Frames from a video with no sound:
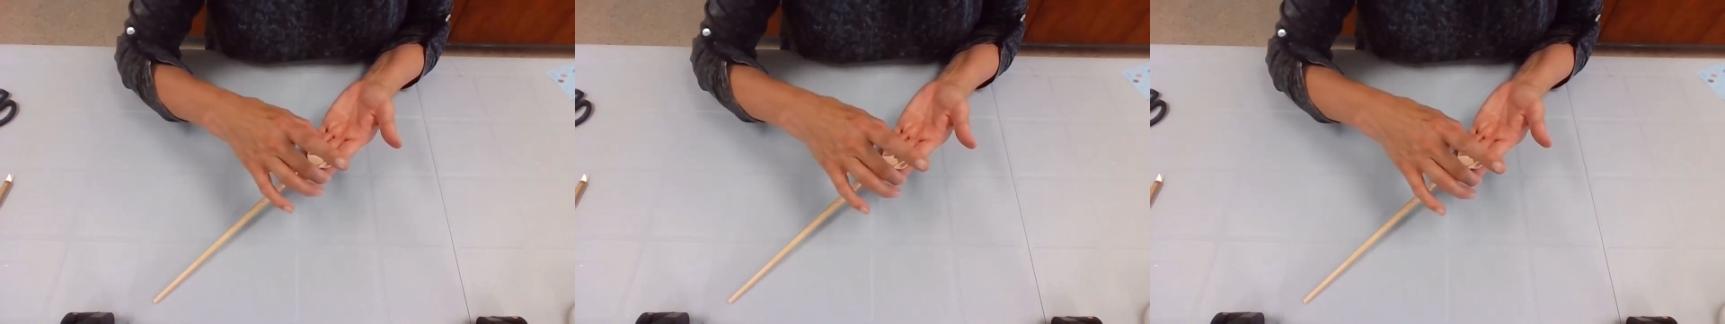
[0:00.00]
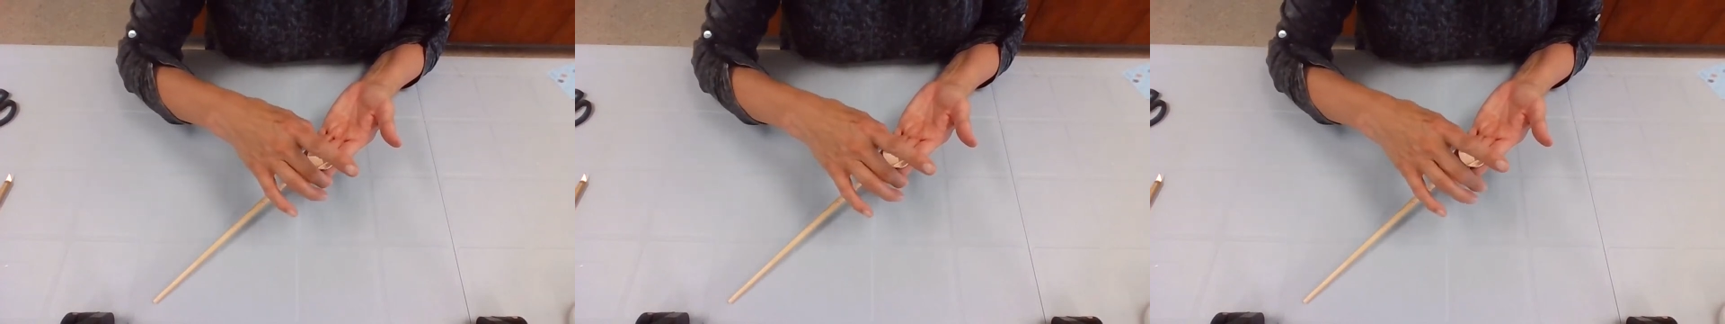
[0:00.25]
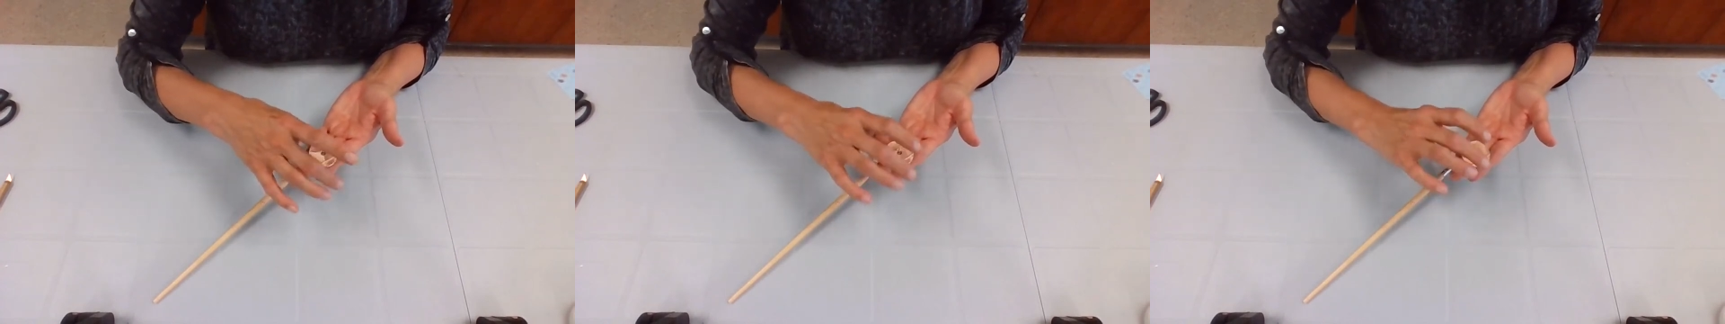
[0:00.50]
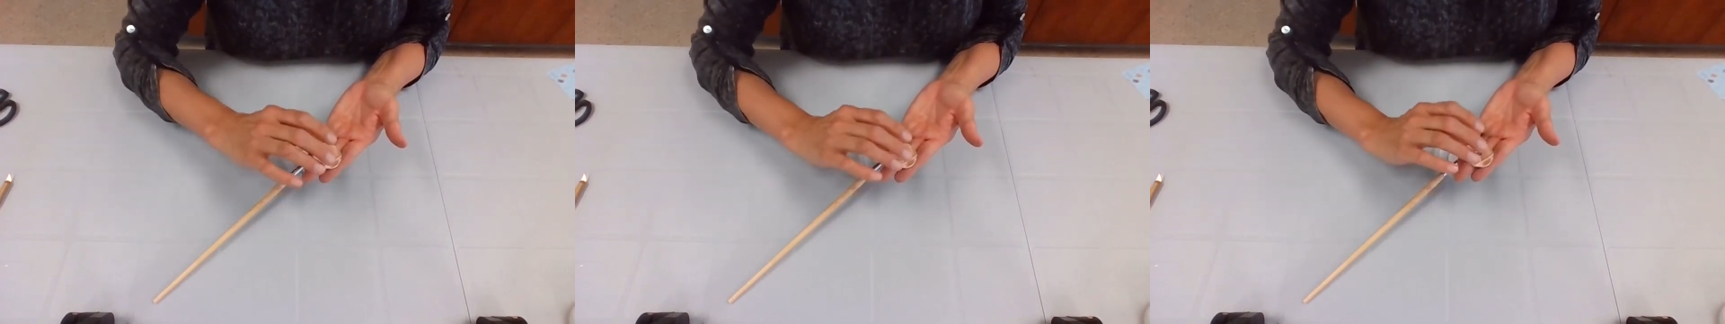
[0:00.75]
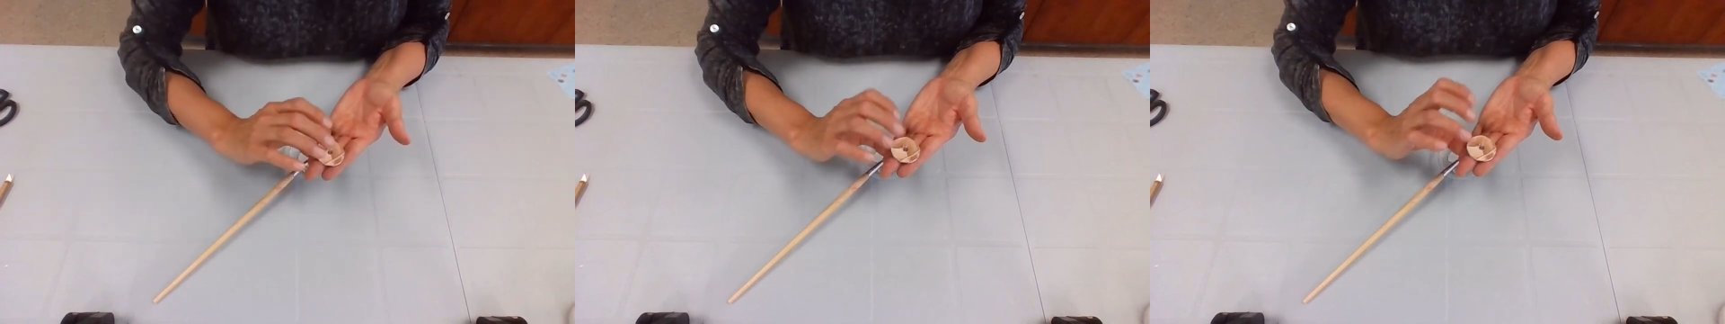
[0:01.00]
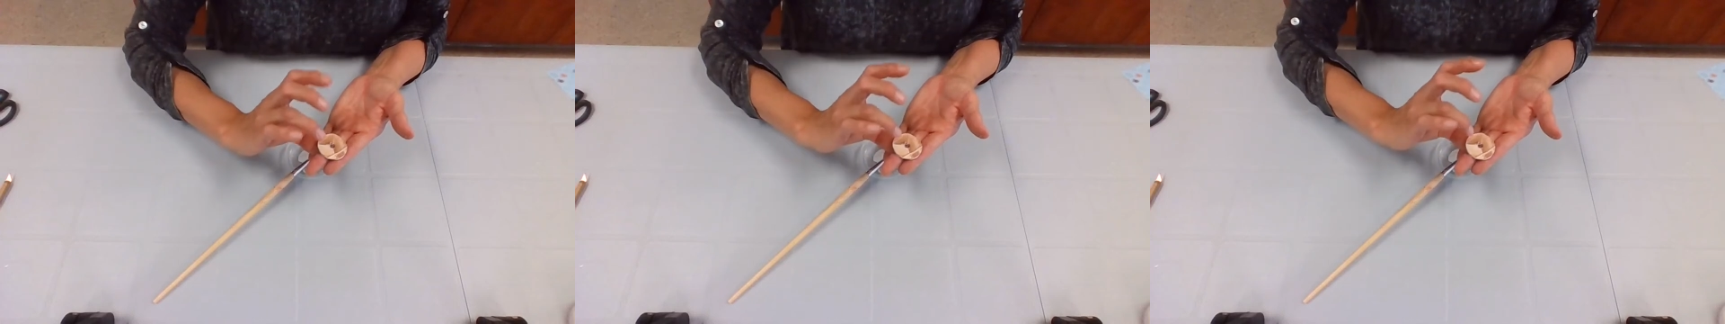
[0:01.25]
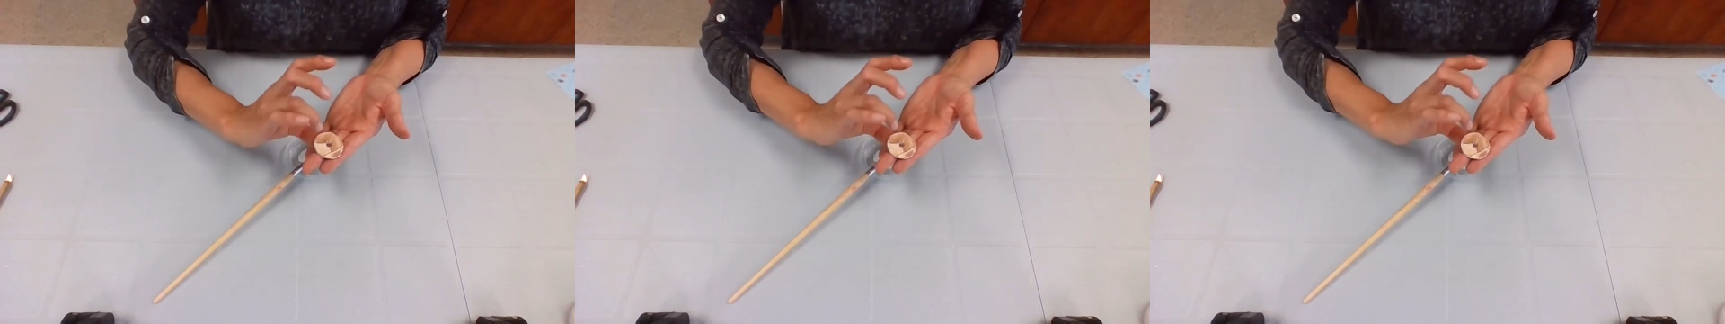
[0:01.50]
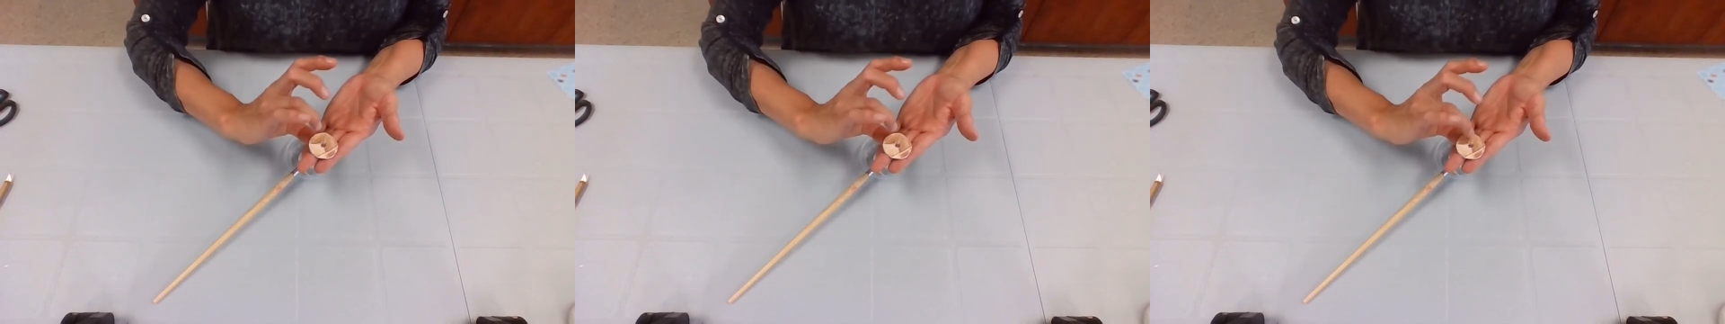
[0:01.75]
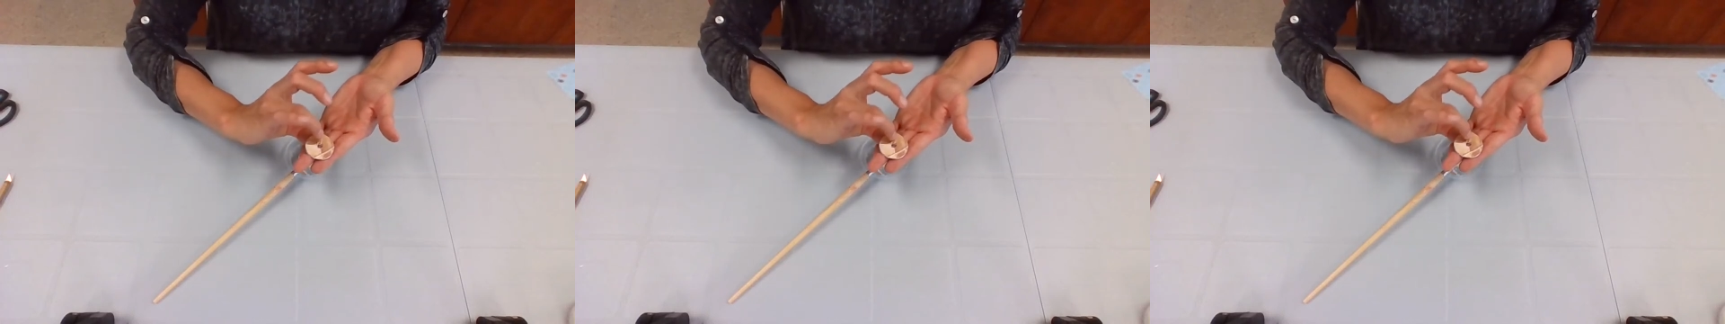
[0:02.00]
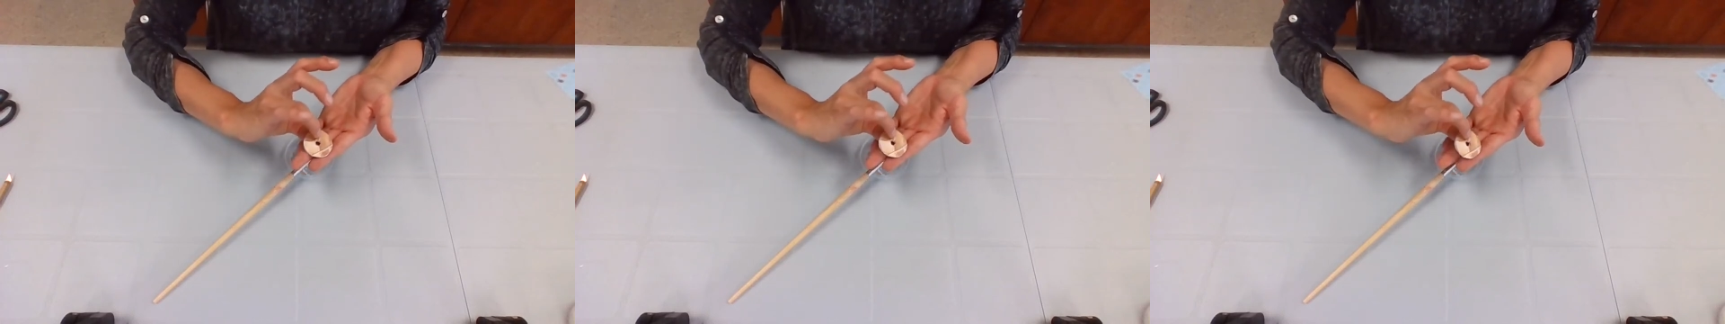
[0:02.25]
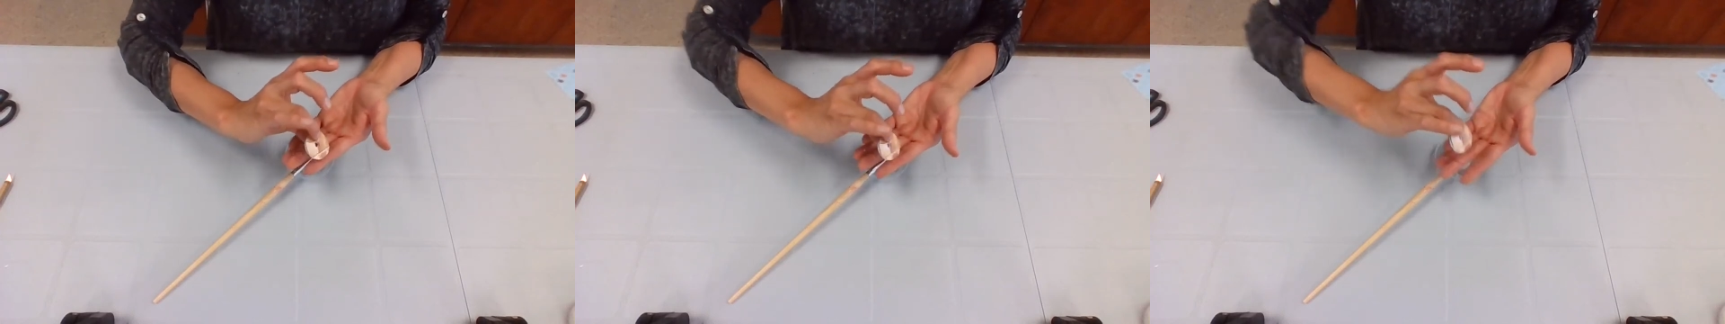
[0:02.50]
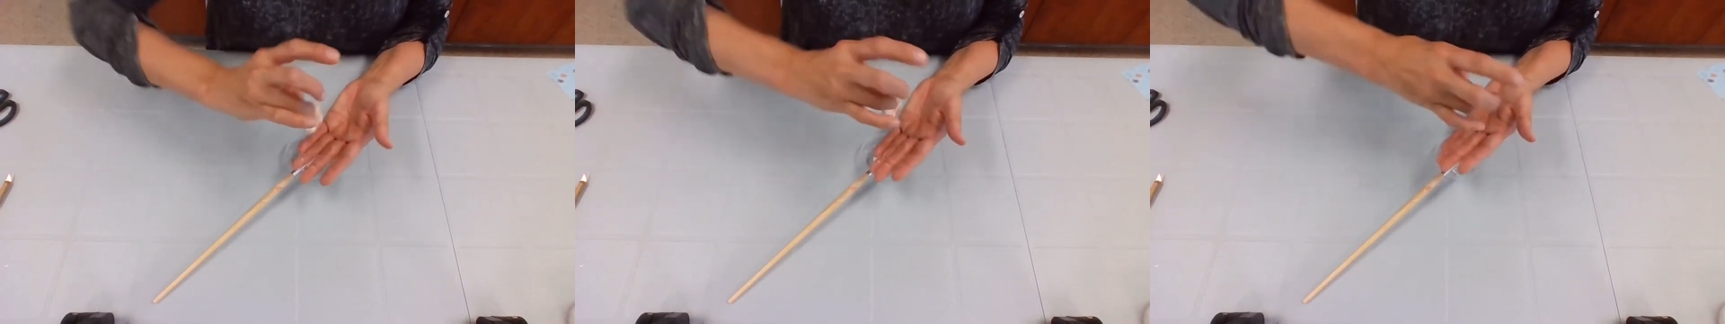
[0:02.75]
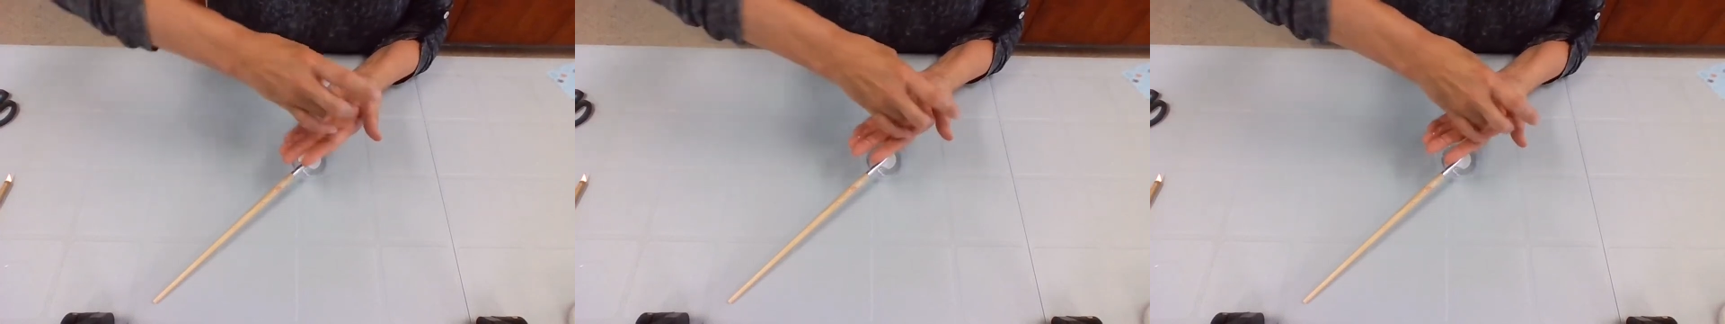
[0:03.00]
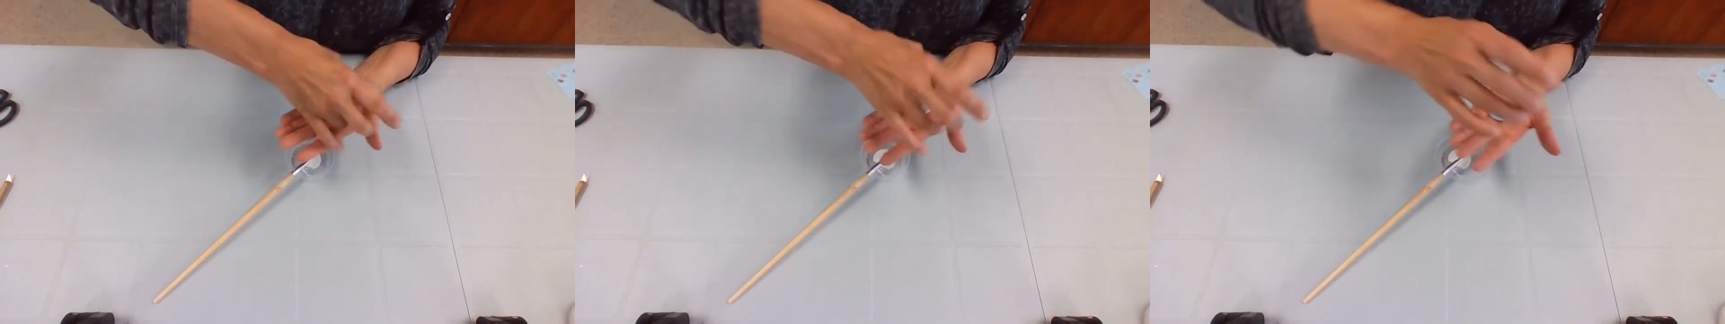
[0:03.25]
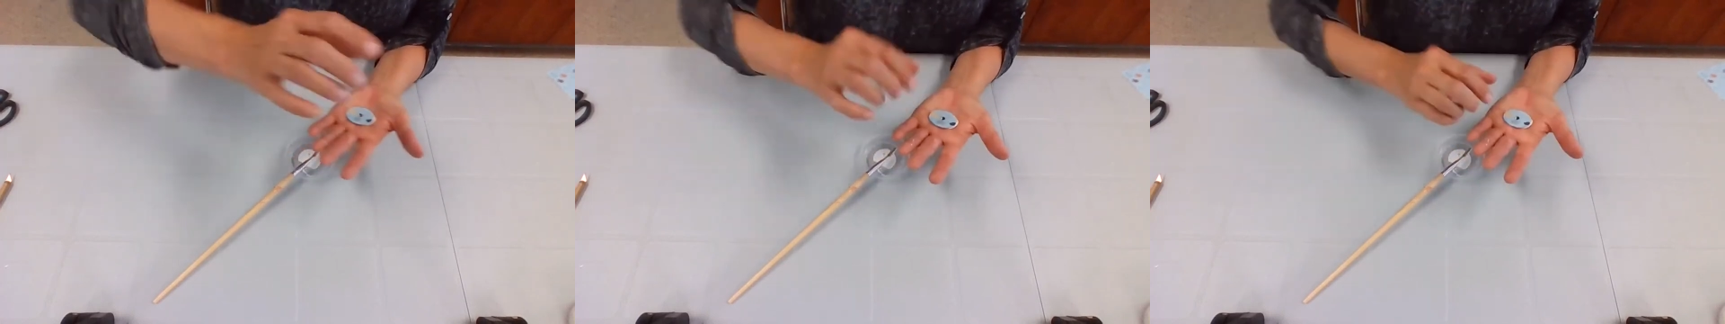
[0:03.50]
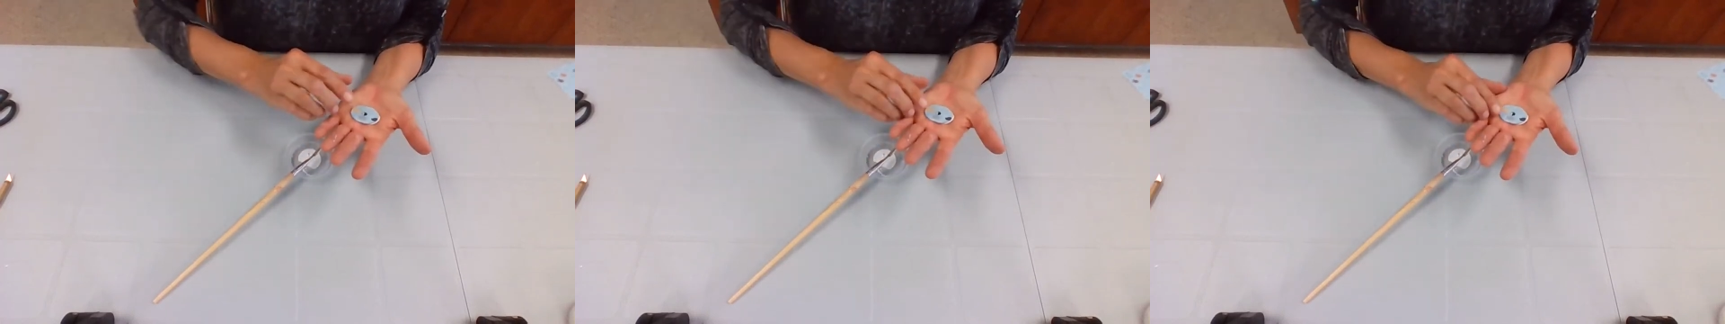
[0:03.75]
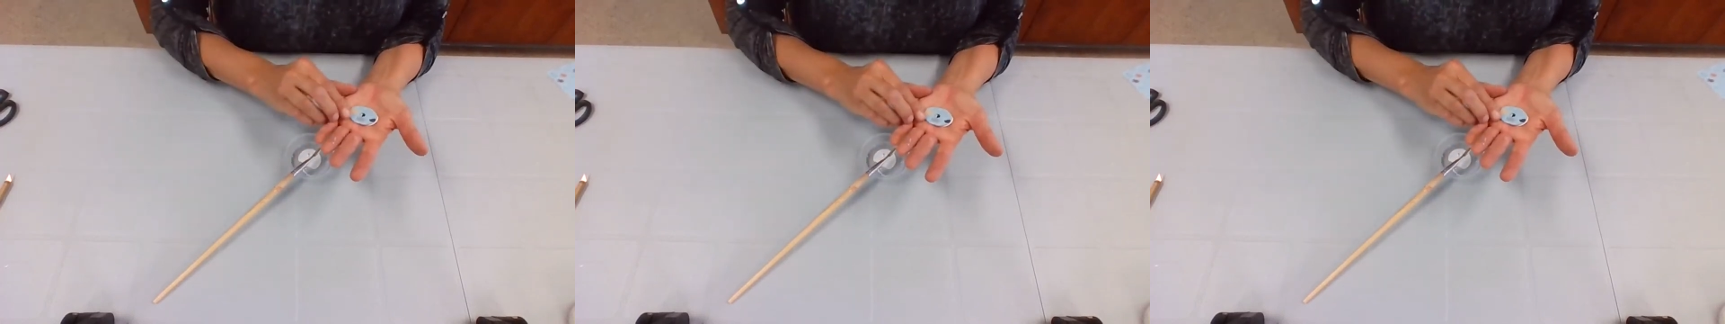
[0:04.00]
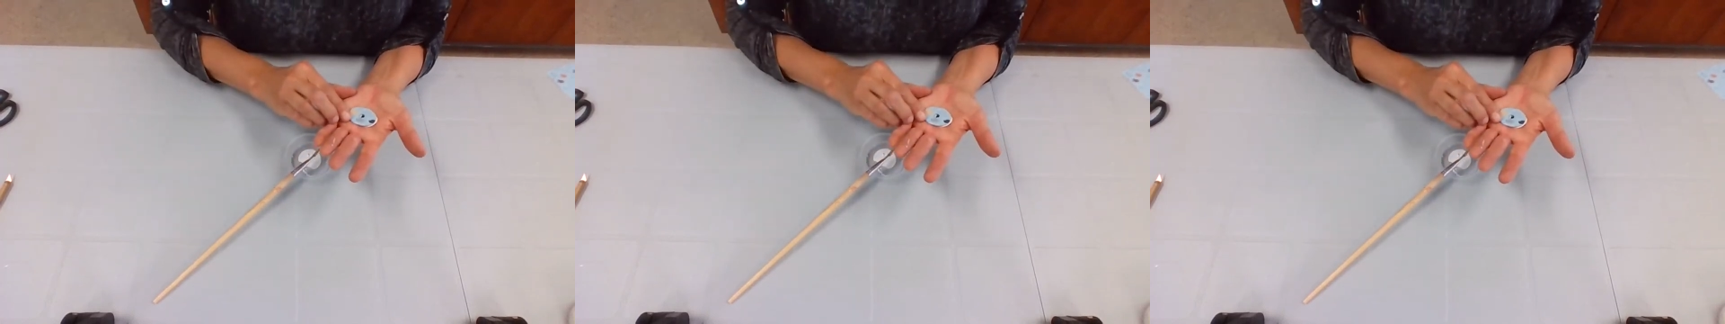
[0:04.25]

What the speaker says: No face is visible, so there are no lips to read.